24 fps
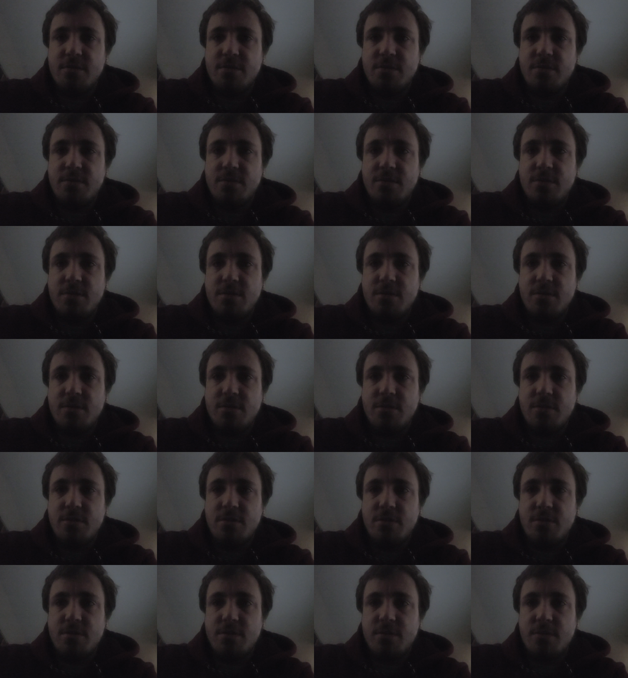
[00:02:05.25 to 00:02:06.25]

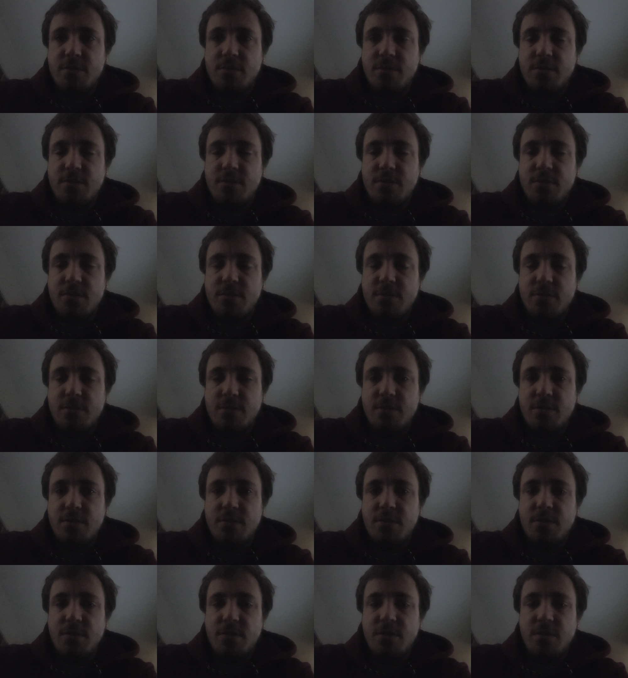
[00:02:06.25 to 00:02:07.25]

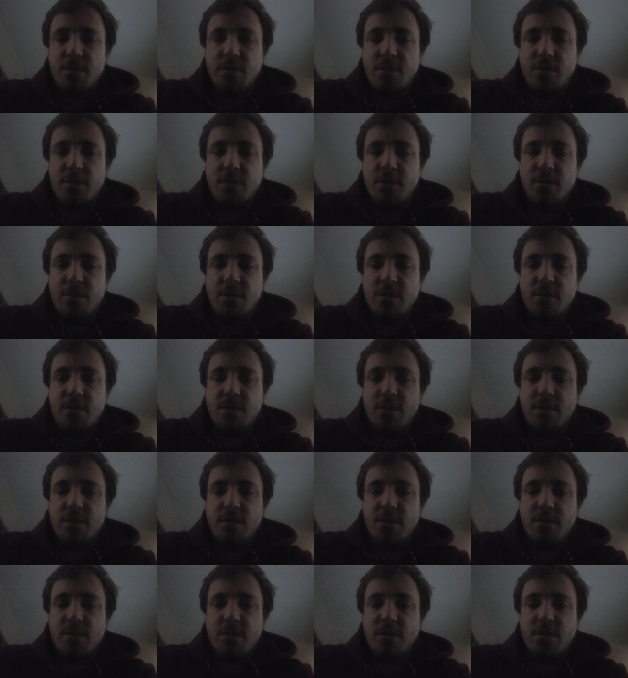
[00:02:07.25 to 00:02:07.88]
[no speech]